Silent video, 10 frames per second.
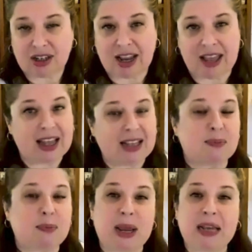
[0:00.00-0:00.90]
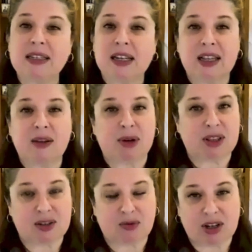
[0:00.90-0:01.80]
And that's basically what
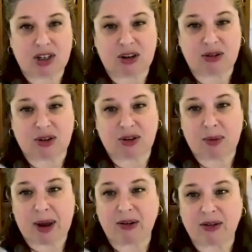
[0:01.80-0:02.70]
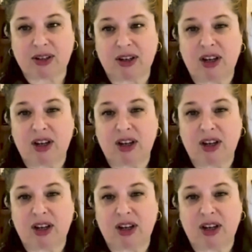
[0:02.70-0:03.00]
these ratios are about.